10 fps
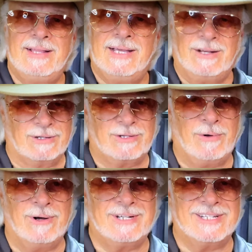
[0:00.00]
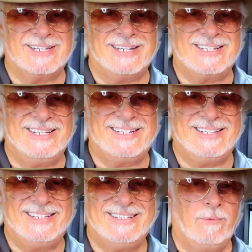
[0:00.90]
It looks gorgeous, doesn't it?
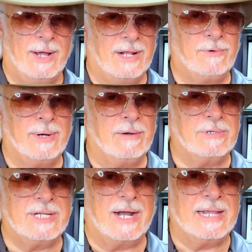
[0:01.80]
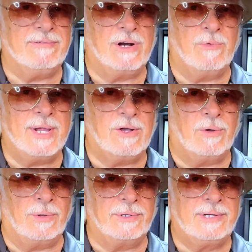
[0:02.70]
Well, when it was not even a week
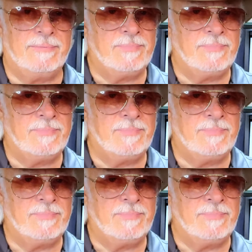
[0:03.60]
old,